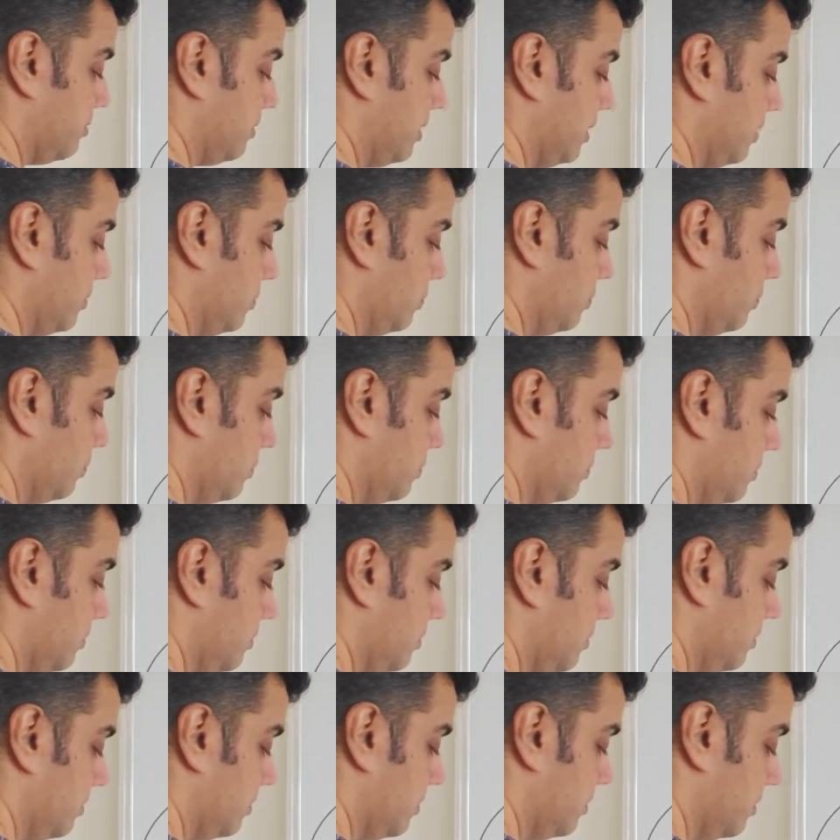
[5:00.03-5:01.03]
by 2
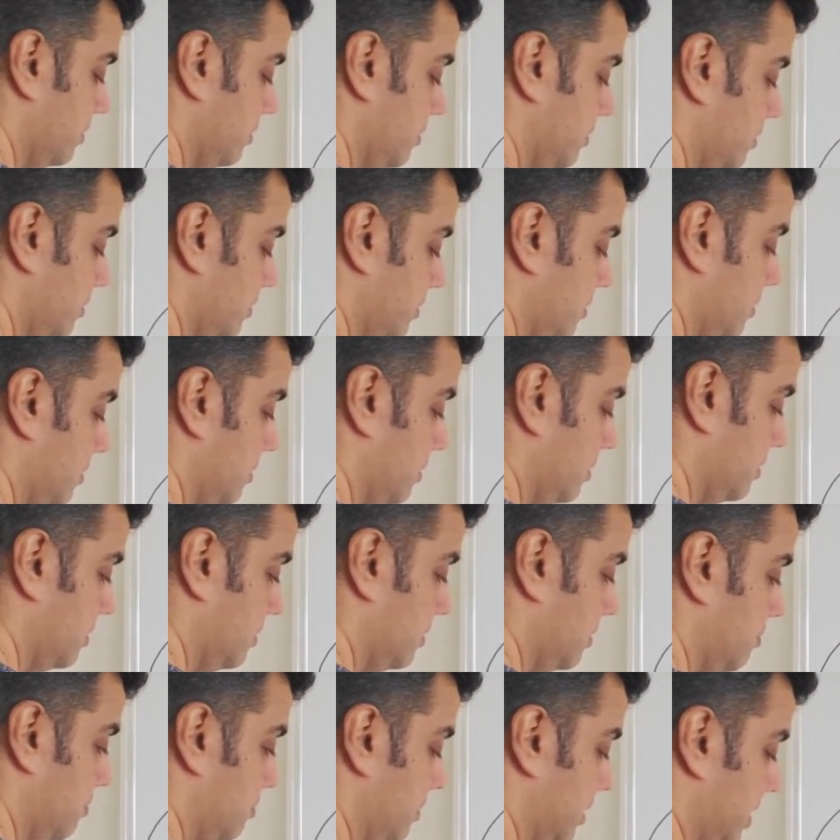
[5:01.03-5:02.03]

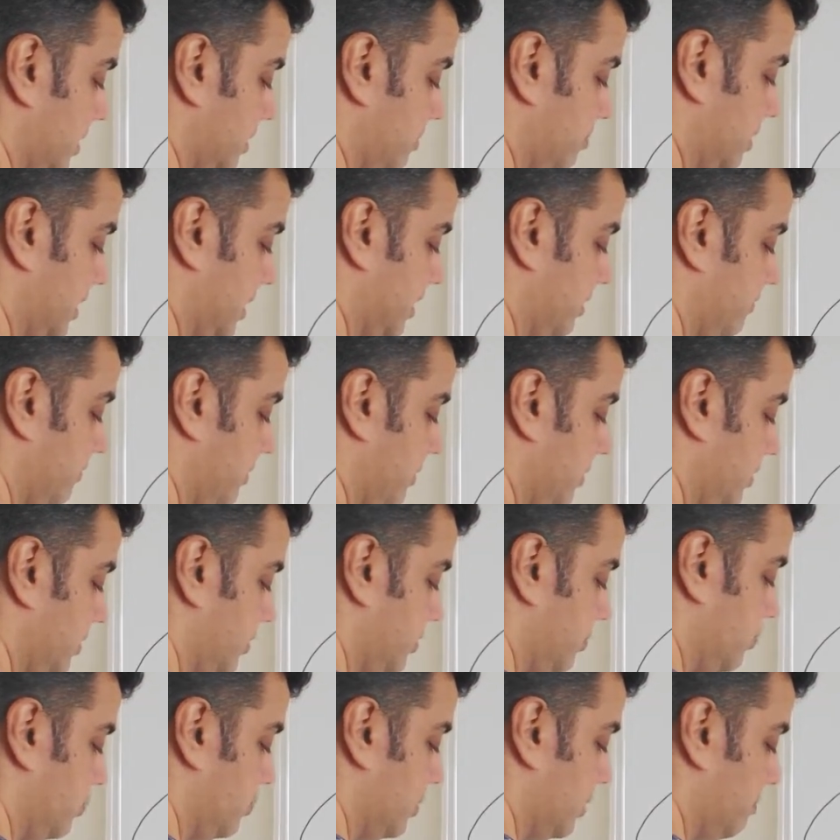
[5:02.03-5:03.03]
multiplied with
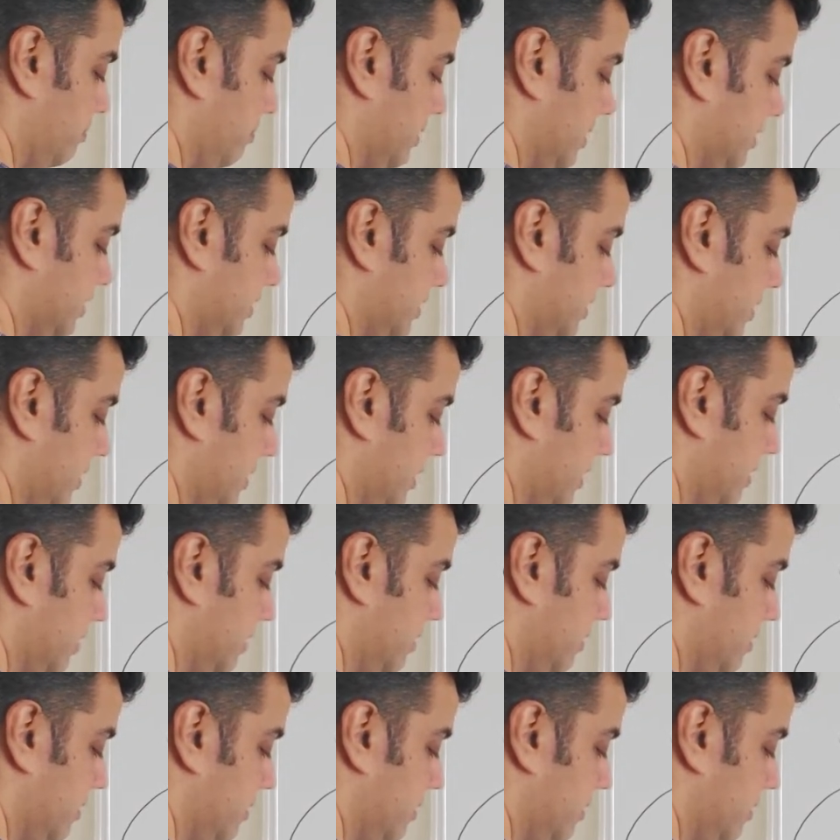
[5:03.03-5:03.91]
2a plus 3